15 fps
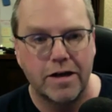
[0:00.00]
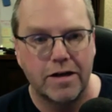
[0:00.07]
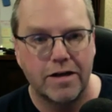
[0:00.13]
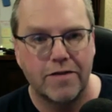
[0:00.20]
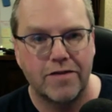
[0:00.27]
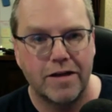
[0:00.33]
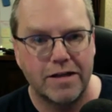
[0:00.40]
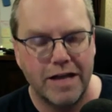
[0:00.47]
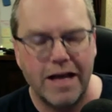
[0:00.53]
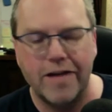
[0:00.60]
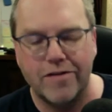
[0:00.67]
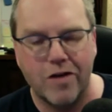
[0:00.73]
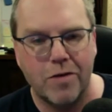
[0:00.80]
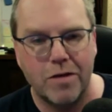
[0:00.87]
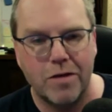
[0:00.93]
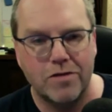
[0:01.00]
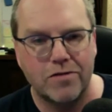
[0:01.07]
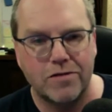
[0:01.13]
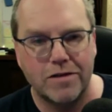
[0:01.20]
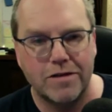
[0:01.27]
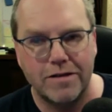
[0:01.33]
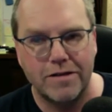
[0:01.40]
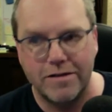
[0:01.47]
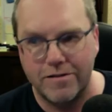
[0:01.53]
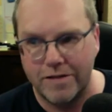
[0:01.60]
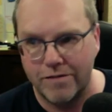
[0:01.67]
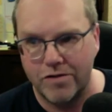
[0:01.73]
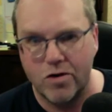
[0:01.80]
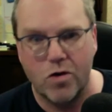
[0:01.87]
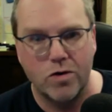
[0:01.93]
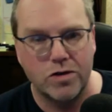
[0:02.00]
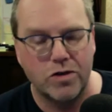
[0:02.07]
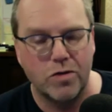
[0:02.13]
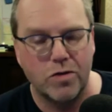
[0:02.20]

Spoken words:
They've said, yes, I'm interested in this. They've gone to your